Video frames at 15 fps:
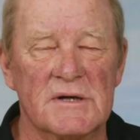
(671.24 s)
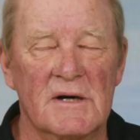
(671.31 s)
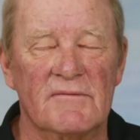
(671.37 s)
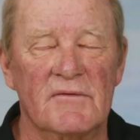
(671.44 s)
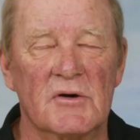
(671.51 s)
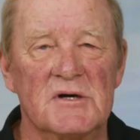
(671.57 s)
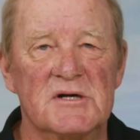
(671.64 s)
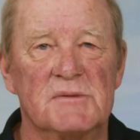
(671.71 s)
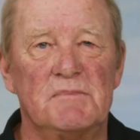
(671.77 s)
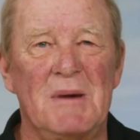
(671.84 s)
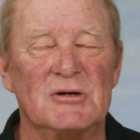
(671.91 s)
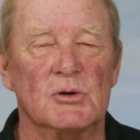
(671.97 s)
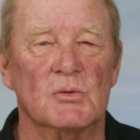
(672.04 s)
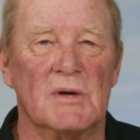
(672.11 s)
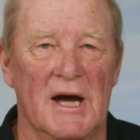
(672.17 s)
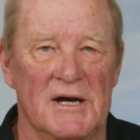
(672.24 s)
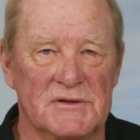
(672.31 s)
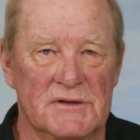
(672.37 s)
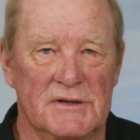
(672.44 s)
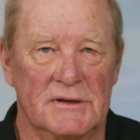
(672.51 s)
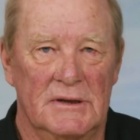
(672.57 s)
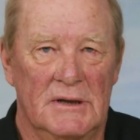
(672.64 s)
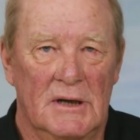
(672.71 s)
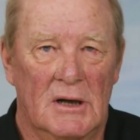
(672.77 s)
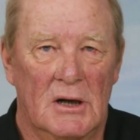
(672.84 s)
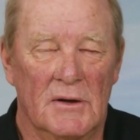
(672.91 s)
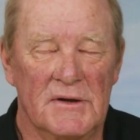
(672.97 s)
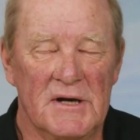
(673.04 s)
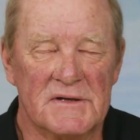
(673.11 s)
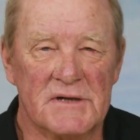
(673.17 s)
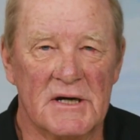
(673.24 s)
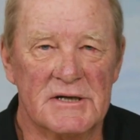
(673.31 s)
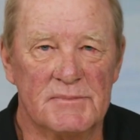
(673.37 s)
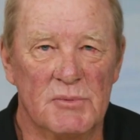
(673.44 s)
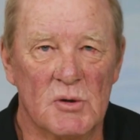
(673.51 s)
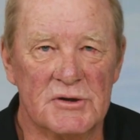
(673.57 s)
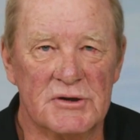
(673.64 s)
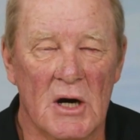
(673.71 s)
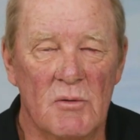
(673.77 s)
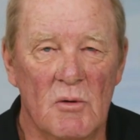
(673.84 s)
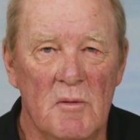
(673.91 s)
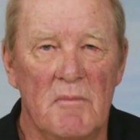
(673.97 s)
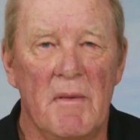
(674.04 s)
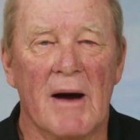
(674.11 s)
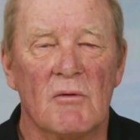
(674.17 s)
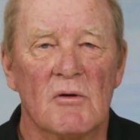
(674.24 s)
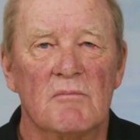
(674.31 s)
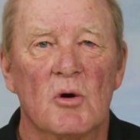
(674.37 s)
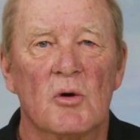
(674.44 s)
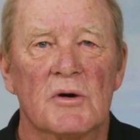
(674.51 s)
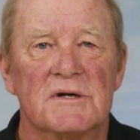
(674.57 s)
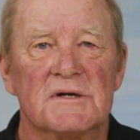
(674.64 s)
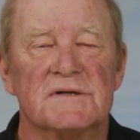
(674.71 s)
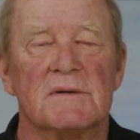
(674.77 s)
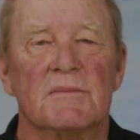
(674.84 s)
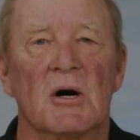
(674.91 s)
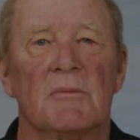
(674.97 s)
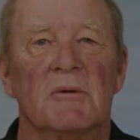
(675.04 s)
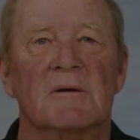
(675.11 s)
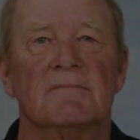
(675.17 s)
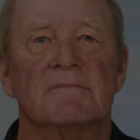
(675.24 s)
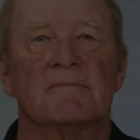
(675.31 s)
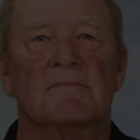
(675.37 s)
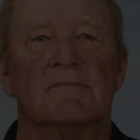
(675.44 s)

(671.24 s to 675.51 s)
was our very special guest on the SA Sports Show. We'll be back with more Thank in you. just a moment.